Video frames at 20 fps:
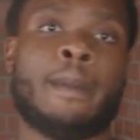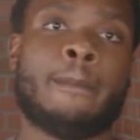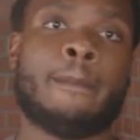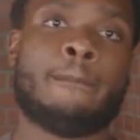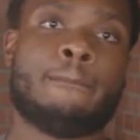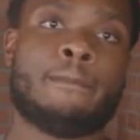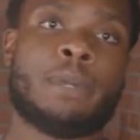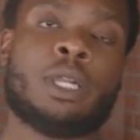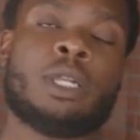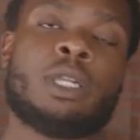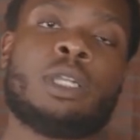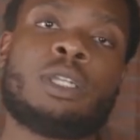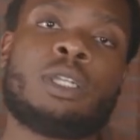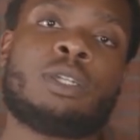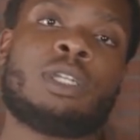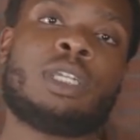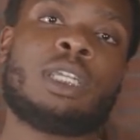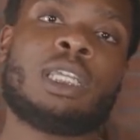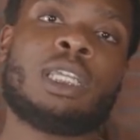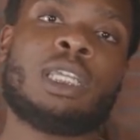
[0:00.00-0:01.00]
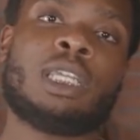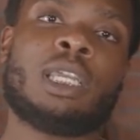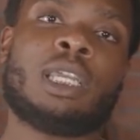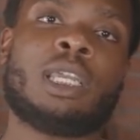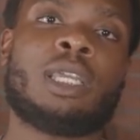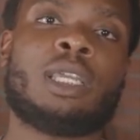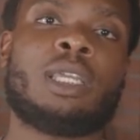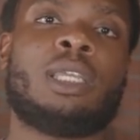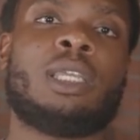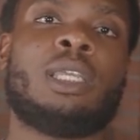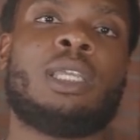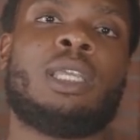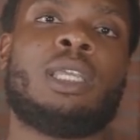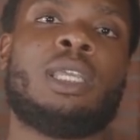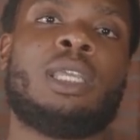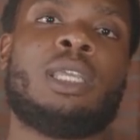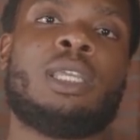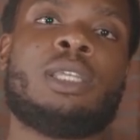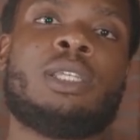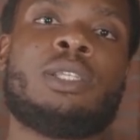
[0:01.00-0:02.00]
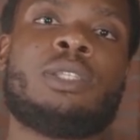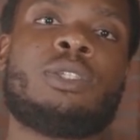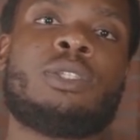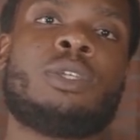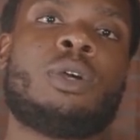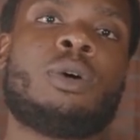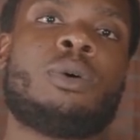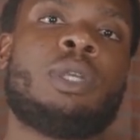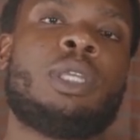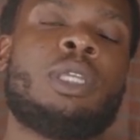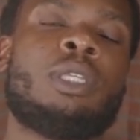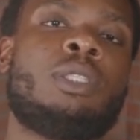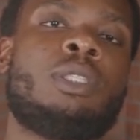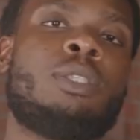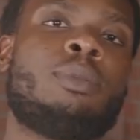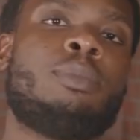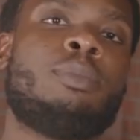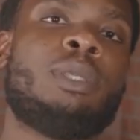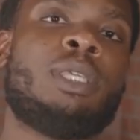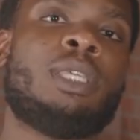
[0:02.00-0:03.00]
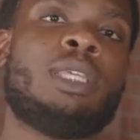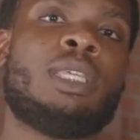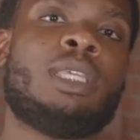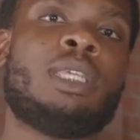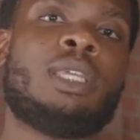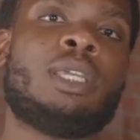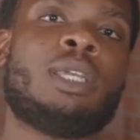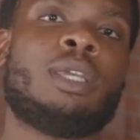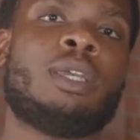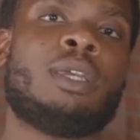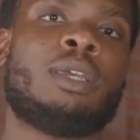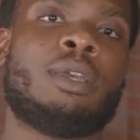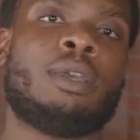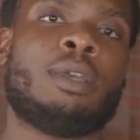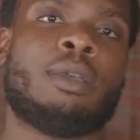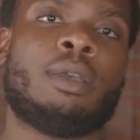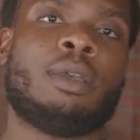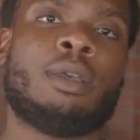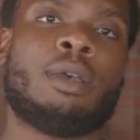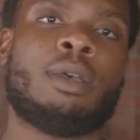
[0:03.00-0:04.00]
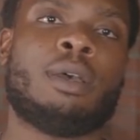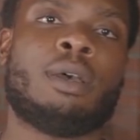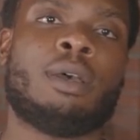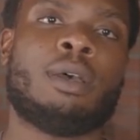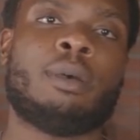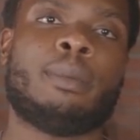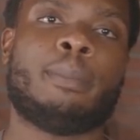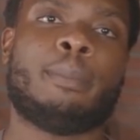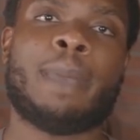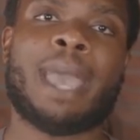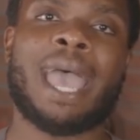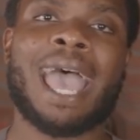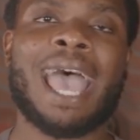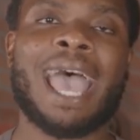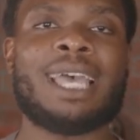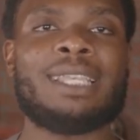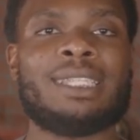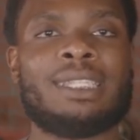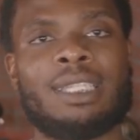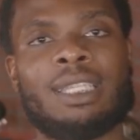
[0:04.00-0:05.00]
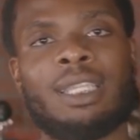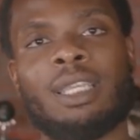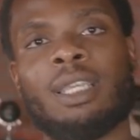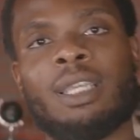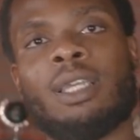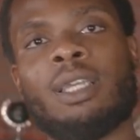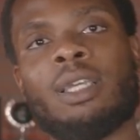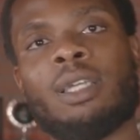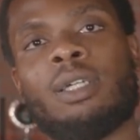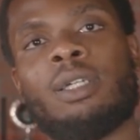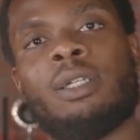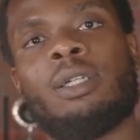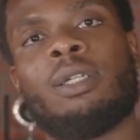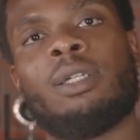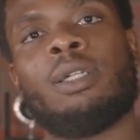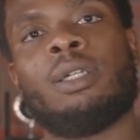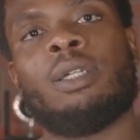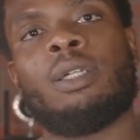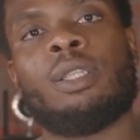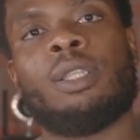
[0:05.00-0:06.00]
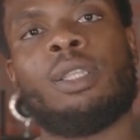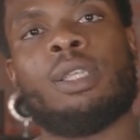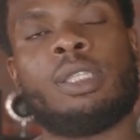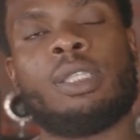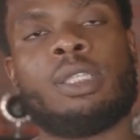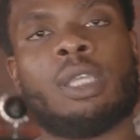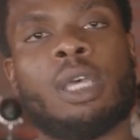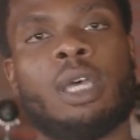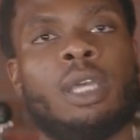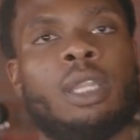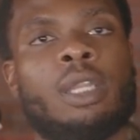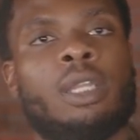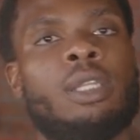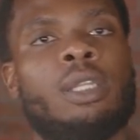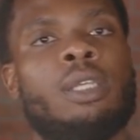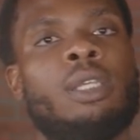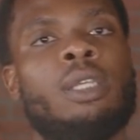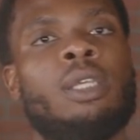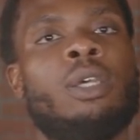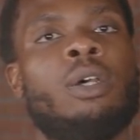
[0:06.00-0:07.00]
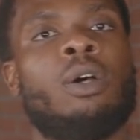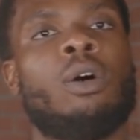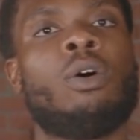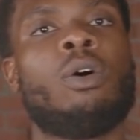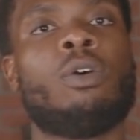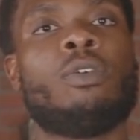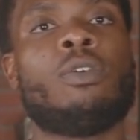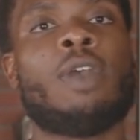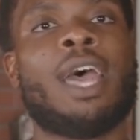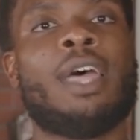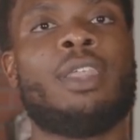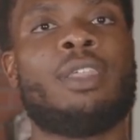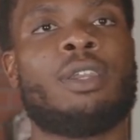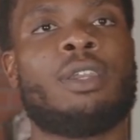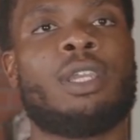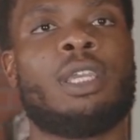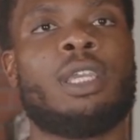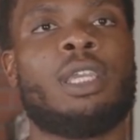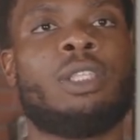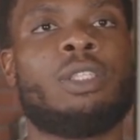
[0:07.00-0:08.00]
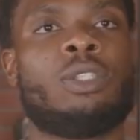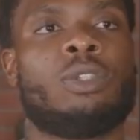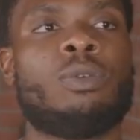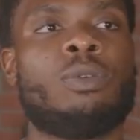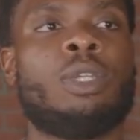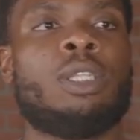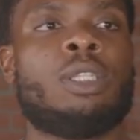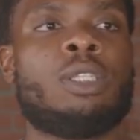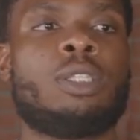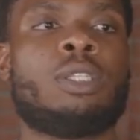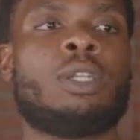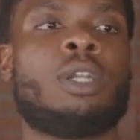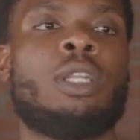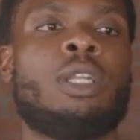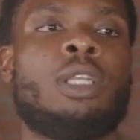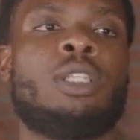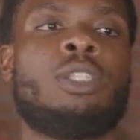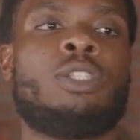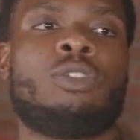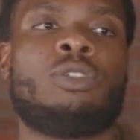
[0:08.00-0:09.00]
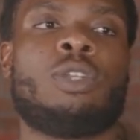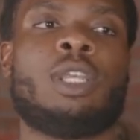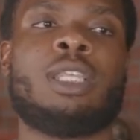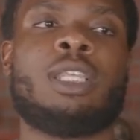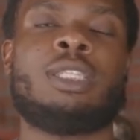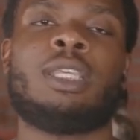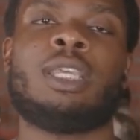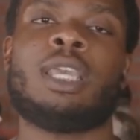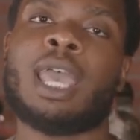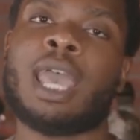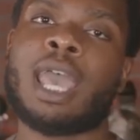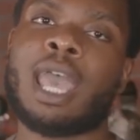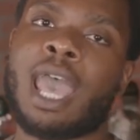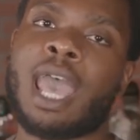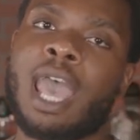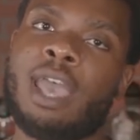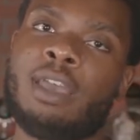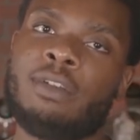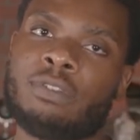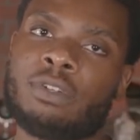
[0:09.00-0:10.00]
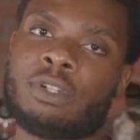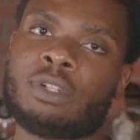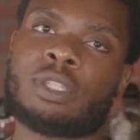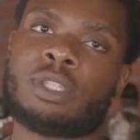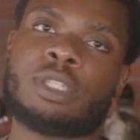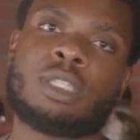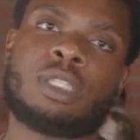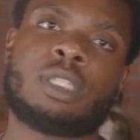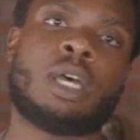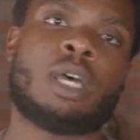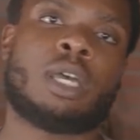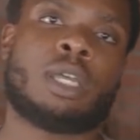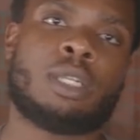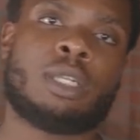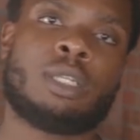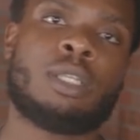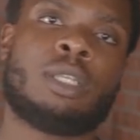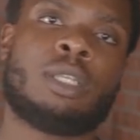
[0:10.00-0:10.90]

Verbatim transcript: Mercury is going to be passing the sun, or rather, it's going to start its transit after the sun.